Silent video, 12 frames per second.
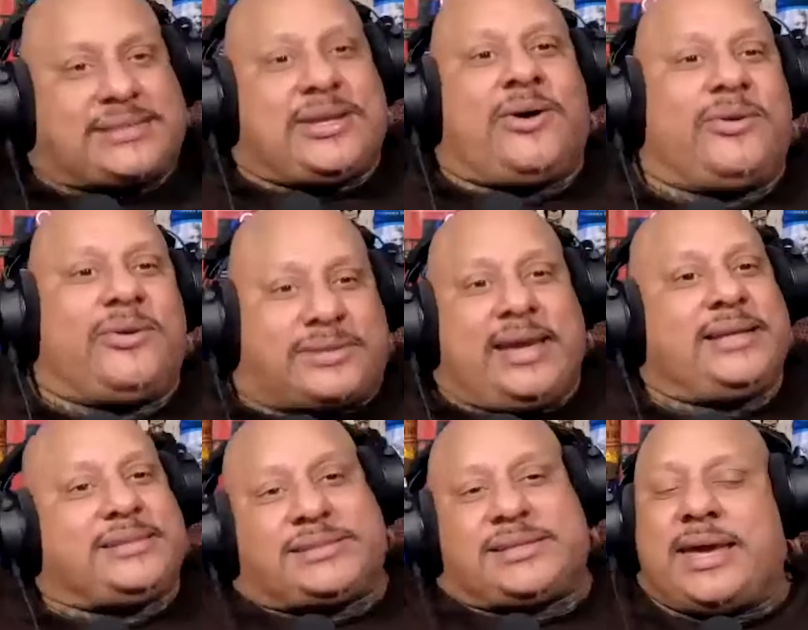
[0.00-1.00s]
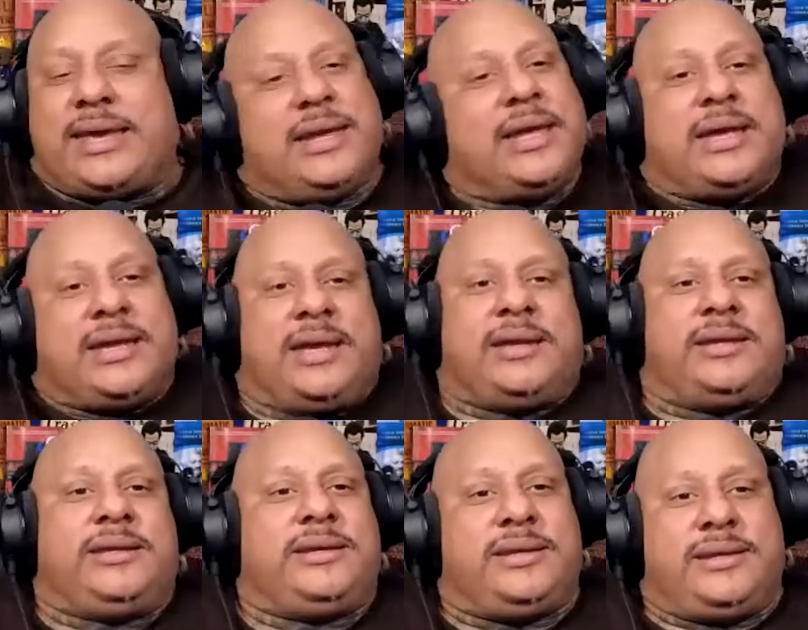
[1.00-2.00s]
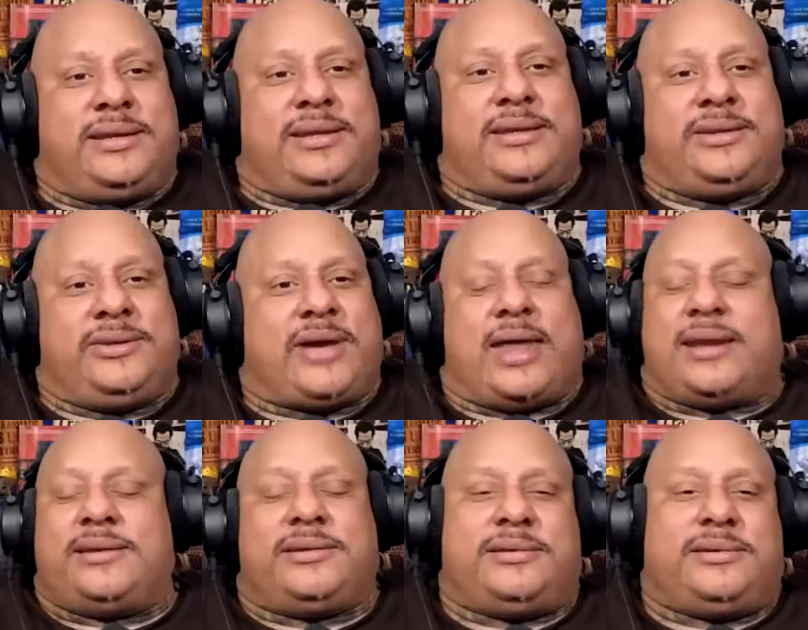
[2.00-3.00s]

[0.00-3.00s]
the whole thing and said, See, I'm trying to remember